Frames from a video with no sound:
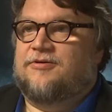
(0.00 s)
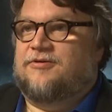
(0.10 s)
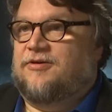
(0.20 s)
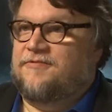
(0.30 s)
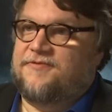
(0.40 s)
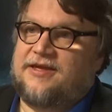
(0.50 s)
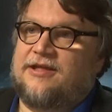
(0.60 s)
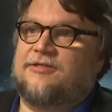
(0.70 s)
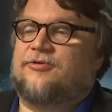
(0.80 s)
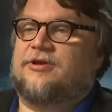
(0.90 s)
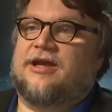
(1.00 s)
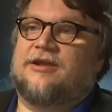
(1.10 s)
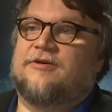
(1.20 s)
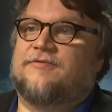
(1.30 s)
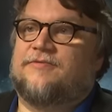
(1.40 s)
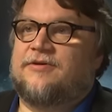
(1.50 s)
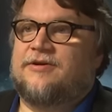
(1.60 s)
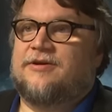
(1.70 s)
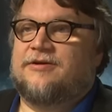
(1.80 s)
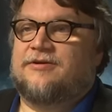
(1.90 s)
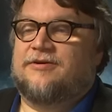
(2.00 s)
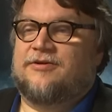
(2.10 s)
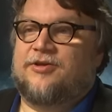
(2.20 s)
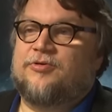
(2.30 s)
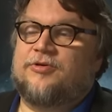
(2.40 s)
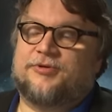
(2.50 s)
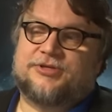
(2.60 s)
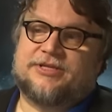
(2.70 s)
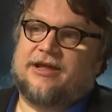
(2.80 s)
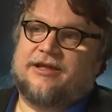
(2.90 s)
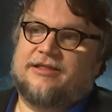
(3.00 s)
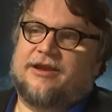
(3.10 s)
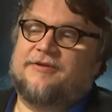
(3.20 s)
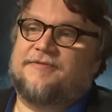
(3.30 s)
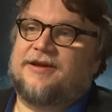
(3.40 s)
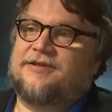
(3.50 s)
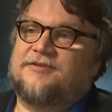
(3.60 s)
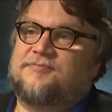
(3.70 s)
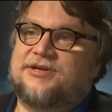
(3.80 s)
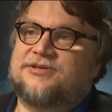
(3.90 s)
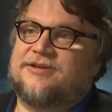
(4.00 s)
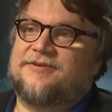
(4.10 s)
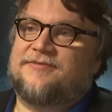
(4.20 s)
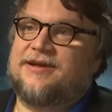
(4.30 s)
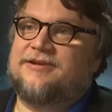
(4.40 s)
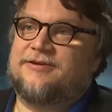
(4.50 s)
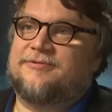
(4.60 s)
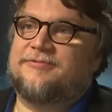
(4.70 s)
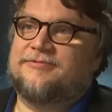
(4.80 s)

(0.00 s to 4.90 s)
off-kilter kind of universe that I find especially effective.